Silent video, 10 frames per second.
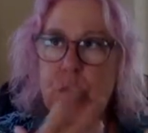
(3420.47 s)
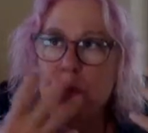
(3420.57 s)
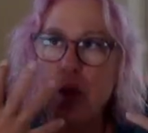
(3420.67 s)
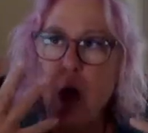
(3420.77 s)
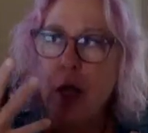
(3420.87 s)
or
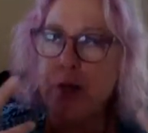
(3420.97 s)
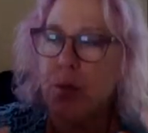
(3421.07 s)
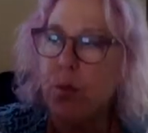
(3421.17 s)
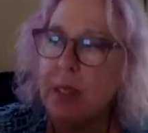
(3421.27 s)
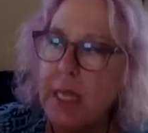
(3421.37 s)
thoughts
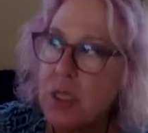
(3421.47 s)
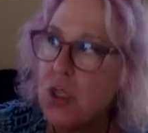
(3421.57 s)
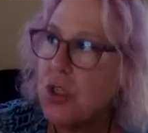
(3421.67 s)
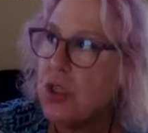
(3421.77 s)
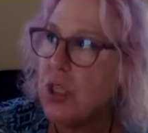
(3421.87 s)
or
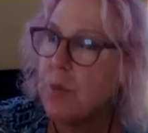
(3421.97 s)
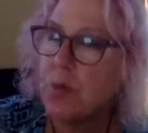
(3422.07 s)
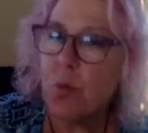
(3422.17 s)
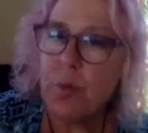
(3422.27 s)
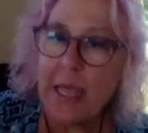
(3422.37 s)
relationships
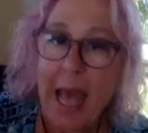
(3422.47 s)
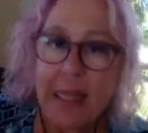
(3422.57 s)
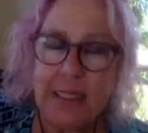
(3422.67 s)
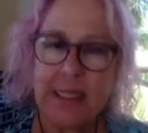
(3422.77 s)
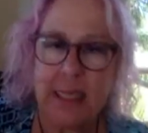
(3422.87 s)
or
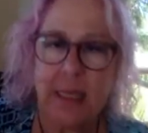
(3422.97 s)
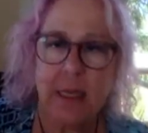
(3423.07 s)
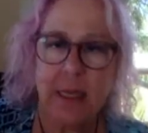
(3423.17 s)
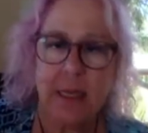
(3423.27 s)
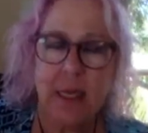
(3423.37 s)
reality.
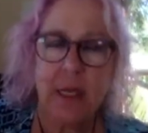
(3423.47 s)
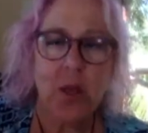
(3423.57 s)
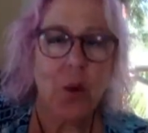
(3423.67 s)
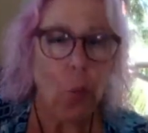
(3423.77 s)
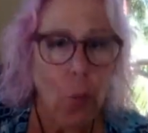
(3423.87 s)

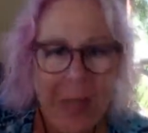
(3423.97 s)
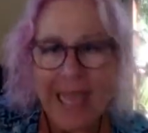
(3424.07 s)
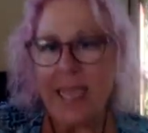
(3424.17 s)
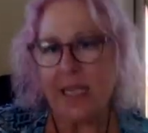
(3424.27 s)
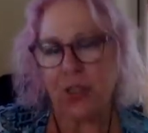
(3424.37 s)

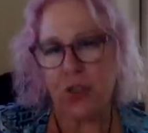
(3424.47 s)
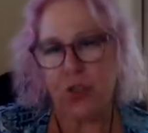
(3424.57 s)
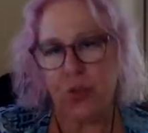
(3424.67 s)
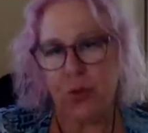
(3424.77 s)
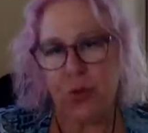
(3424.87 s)
We get to
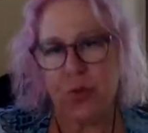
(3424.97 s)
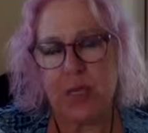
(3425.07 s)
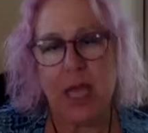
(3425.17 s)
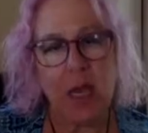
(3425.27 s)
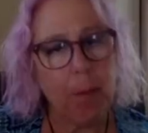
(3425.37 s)
choose,
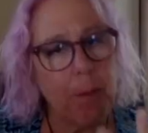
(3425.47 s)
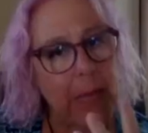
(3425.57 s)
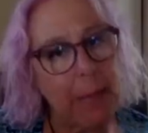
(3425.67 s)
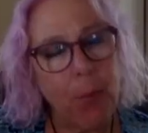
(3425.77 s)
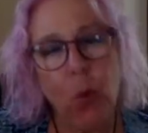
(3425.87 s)
and a
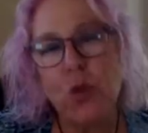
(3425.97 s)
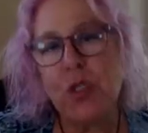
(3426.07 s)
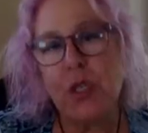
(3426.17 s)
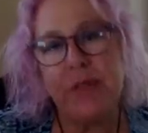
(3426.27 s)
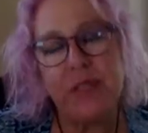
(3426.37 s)
big
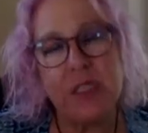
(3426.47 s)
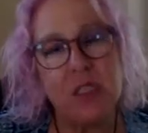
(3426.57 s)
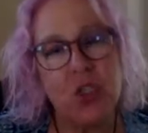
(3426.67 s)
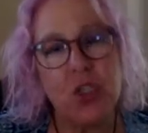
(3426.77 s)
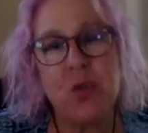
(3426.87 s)
portion of us
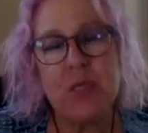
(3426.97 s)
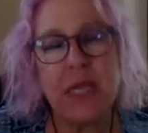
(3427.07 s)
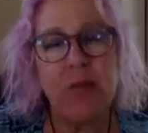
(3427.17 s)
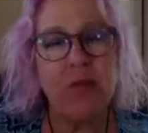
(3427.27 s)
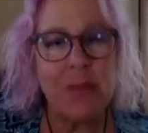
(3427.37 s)
is
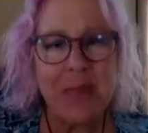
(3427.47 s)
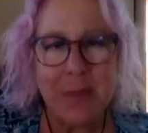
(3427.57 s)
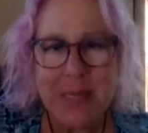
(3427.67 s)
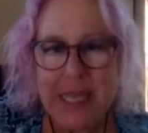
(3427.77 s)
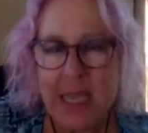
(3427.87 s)
choosing from
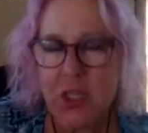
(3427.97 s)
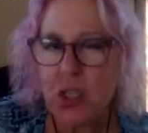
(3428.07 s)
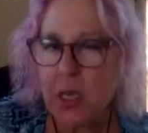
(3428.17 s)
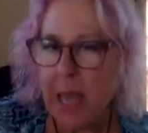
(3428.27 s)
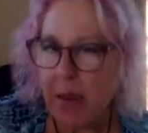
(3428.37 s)

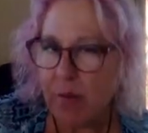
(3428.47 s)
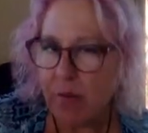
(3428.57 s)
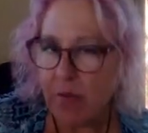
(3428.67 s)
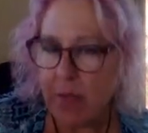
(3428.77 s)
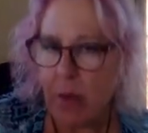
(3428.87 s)
limitation and
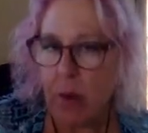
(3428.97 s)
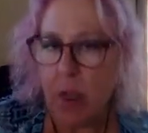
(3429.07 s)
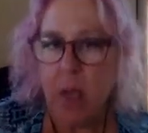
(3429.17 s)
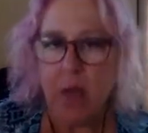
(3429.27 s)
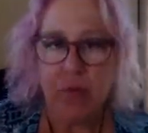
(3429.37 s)
fear,
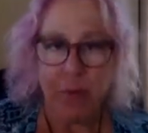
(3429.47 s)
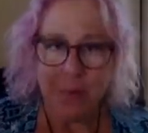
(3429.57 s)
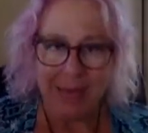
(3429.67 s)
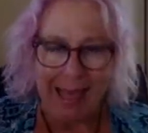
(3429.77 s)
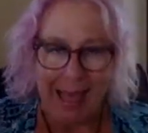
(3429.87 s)

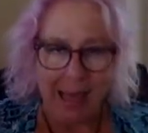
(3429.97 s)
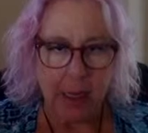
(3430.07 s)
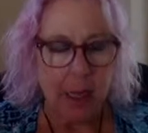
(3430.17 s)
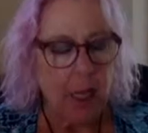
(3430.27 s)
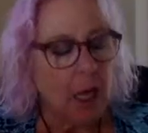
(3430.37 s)
from
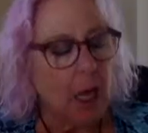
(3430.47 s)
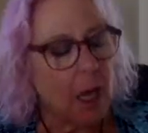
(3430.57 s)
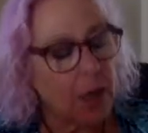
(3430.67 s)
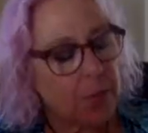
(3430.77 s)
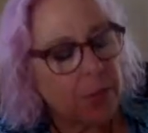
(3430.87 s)
lack.
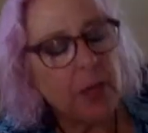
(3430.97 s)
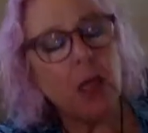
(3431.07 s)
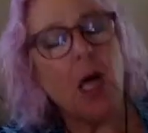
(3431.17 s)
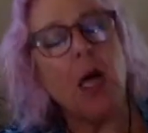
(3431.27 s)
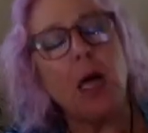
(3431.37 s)

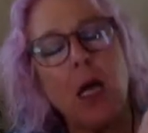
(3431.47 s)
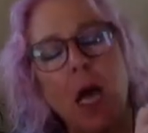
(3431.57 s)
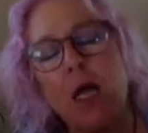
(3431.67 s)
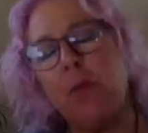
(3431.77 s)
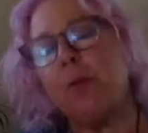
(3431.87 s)
Unplug,
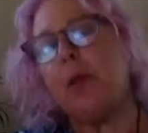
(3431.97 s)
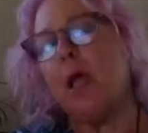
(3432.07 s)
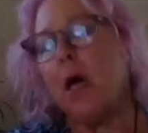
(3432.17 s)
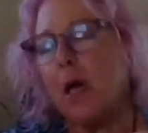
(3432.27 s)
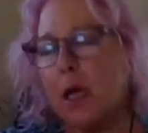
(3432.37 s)

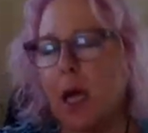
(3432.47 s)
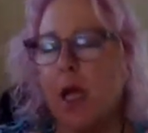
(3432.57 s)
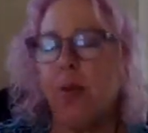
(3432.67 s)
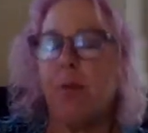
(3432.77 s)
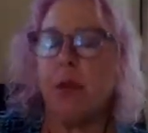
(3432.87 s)
unplug,
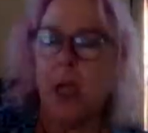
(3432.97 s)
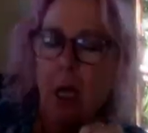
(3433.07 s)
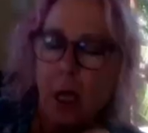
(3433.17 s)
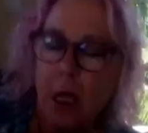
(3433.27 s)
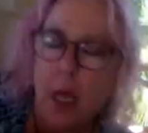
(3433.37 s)

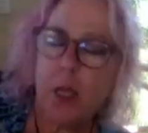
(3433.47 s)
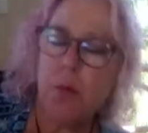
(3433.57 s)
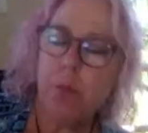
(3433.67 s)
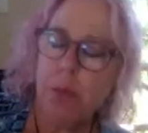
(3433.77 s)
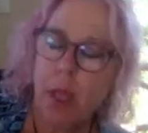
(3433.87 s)
unplug,
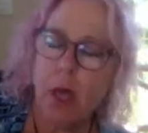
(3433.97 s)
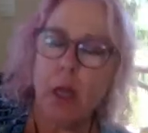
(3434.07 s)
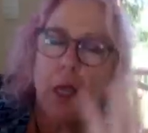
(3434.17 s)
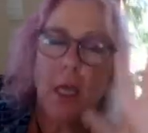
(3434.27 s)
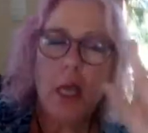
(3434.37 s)

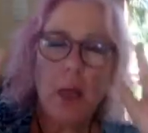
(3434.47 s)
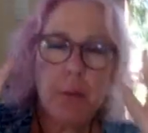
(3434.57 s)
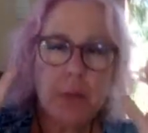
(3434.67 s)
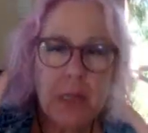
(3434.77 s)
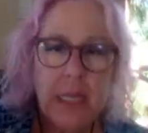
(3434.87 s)
unplug.
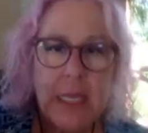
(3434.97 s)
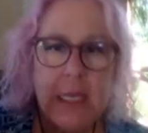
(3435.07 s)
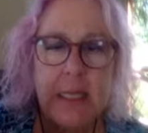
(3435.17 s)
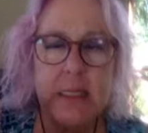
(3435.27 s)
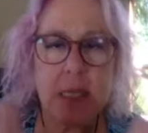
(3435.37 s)

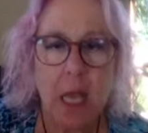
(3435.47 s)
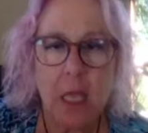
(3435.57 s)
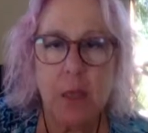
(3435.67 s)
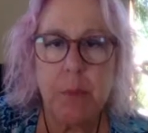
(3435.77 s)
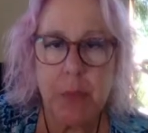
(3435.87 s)
Please
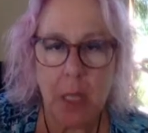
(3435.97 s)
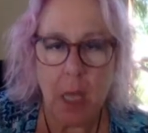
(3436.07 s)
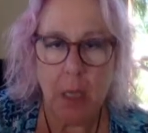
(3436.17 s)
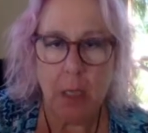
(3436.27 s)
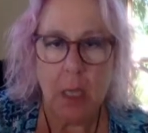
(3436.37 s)

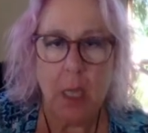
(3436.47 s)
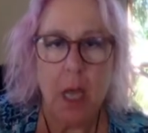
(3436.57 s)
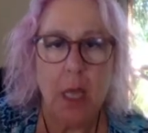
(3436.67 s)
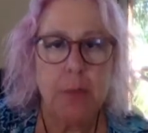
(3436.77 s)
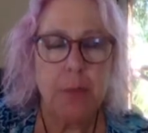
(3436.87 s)
unplug.
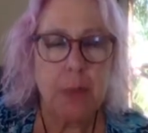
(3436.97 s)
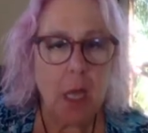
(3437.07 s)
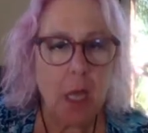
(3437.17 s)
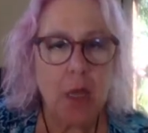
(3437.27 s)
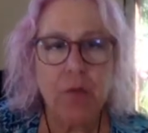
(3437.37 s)

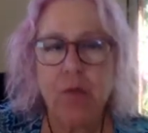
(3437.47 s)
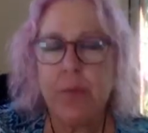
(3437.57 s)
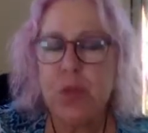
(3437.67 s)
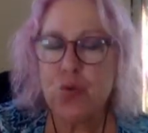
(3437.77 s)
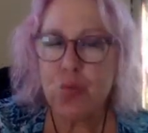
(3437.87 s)
Unplug
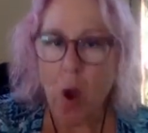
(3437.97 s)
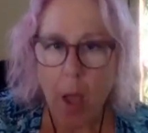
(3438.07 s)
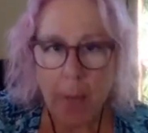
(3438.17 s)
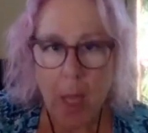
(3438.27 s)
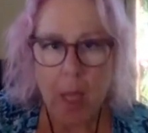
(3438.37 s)
from the
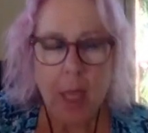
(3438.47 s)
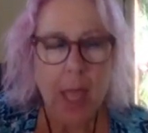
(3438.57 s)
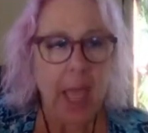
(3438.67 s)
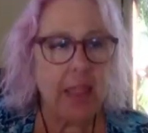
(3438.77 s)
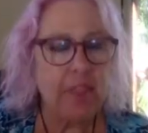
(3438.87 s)
drama
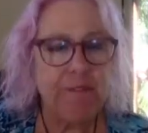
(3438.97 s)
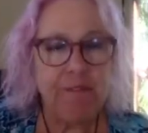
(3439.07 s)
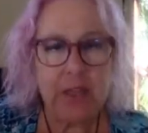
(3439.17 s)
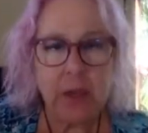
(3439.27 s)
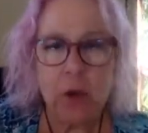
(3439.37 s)
and the
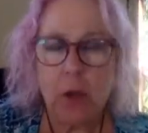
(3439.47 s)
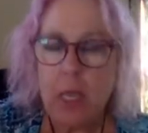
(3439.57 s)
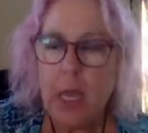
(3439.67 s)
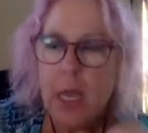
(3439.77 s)
fear.